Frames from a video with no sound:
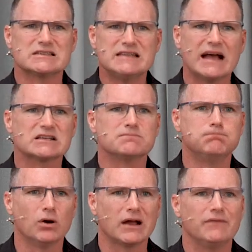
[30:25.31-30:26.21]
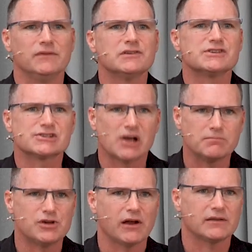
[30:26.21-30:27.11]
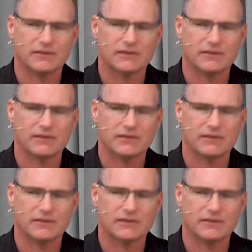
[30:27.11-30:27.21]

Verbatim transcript: next book on this subject,